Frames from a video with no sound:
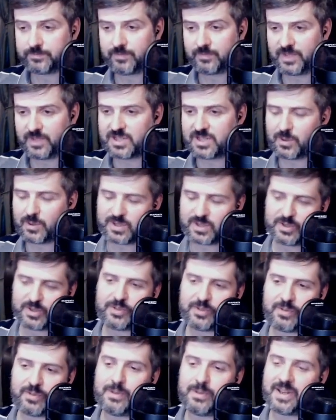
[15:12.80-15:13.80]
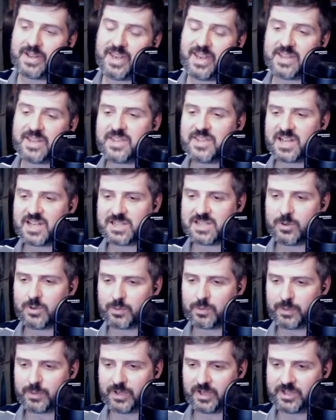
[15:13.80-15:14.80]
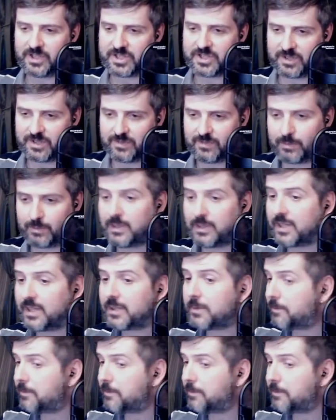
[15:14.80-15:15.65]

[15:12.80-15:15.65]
This looks good for black. Yeah, it does look pretty decent for black.